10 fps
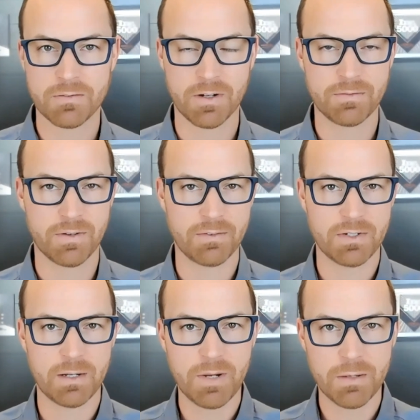find 5
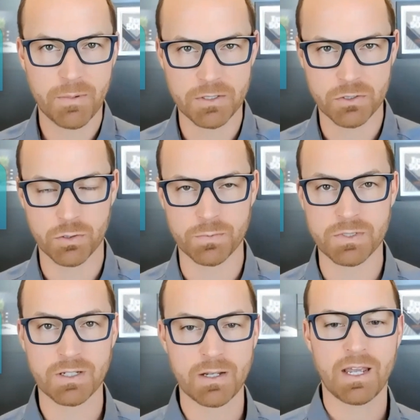to 10 menopause
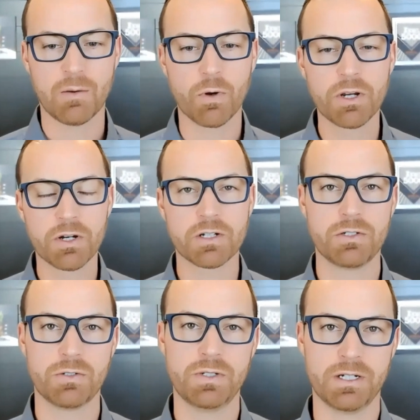groups. And what you're going to
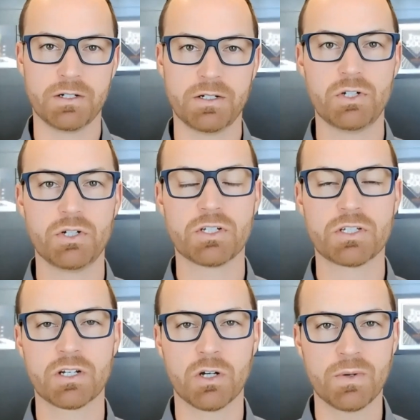do in here is you're just
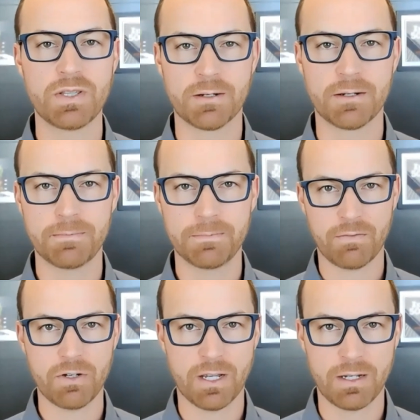going to go in there
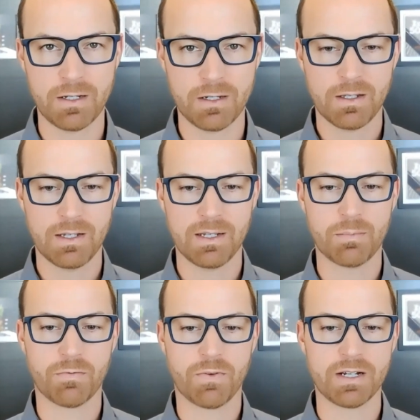every day and
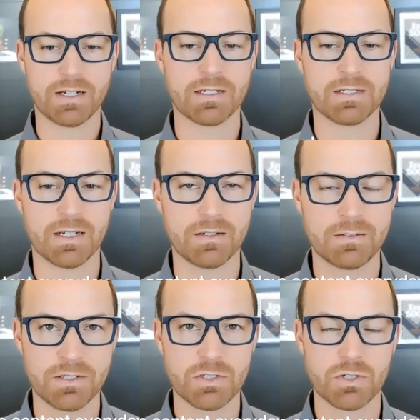provide content.
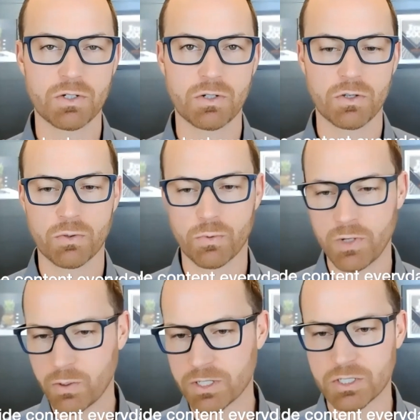Answer
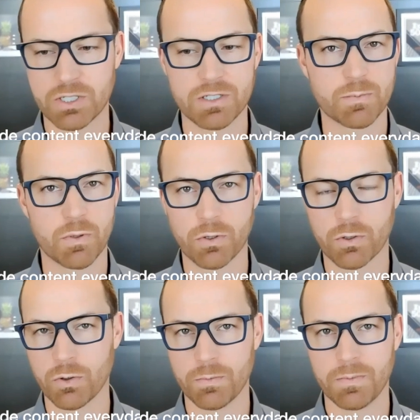3 questions per
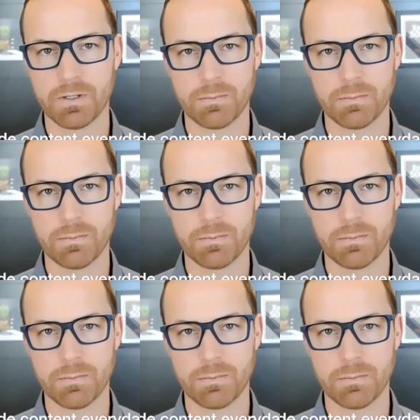group